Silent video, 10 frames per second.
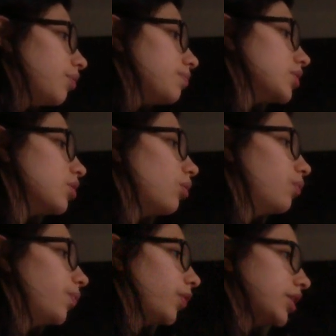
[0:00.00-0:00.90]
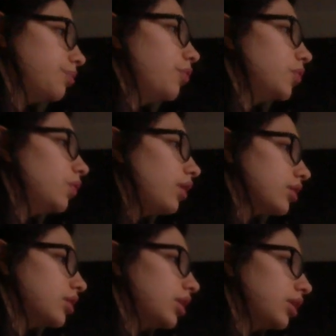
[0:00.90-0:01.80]
So for Hashimoto and
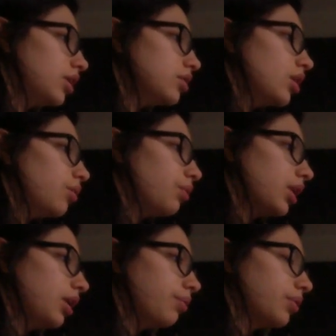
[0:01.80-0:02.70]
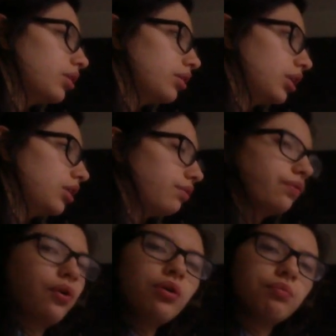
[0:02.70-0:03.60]
Riedels, we give
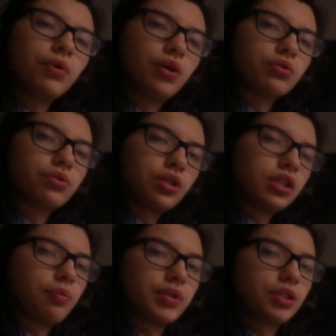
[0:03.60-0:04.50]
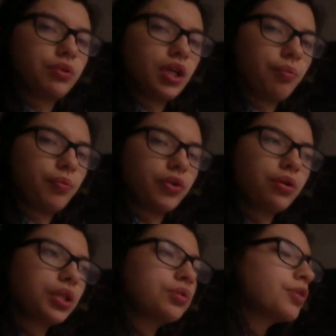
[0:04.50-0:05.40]
T4 because usually they present with
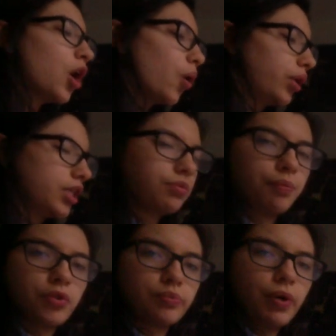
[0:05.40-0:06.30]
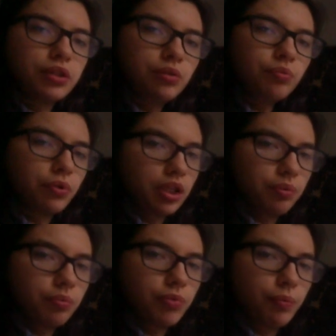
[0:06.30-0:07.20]
hypothyroidism. Unless we postpartum, we
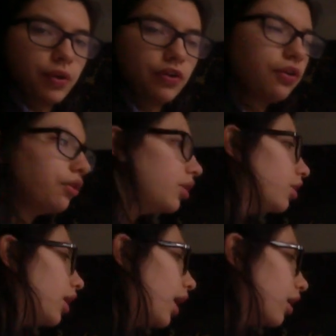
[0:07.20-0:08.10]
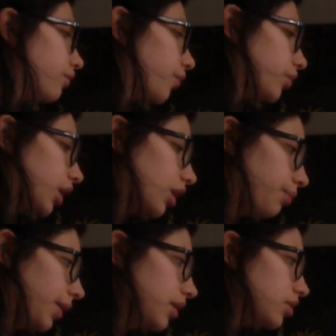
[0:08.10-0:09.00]
give propranolol, and for the
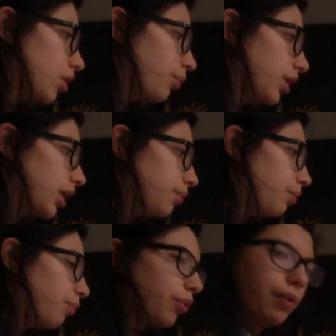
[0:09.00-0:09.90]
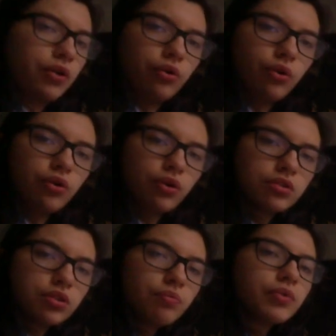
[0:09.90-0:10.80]
veins, we give propranolol
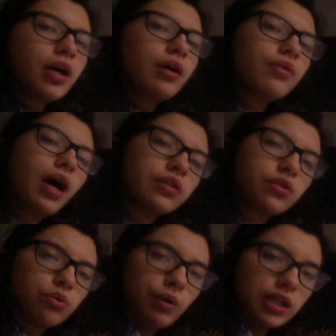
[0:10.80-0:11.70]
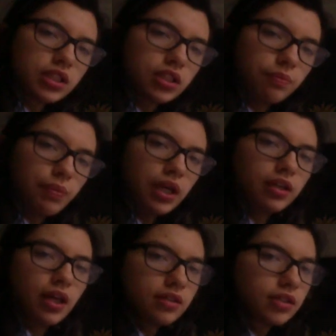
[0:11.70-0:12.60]
also. And to manage the
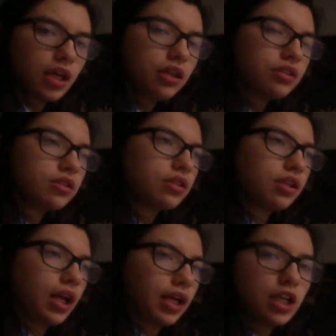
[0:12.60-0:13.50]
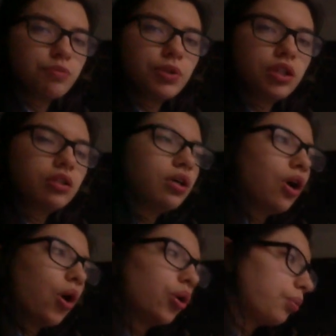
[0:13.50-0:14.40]
pain, NSAIDs like aspirin
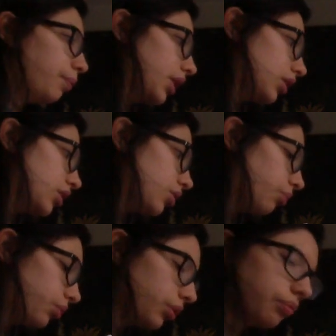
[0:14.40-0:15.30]
or prednisone.